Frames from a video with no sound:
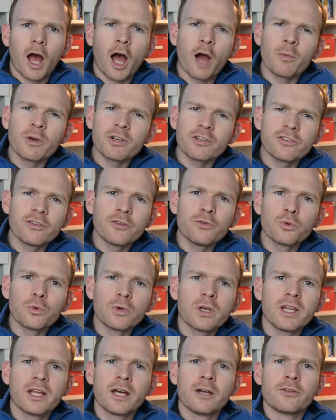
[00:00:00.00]
how much do you
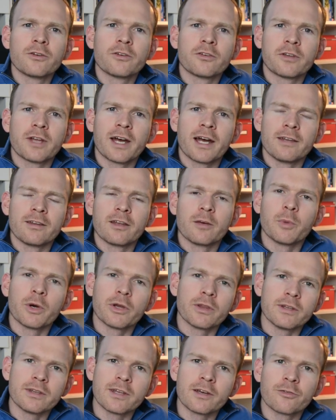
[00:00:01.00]
really understand
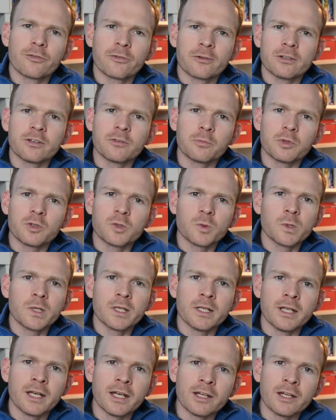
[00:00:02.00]
about the difference between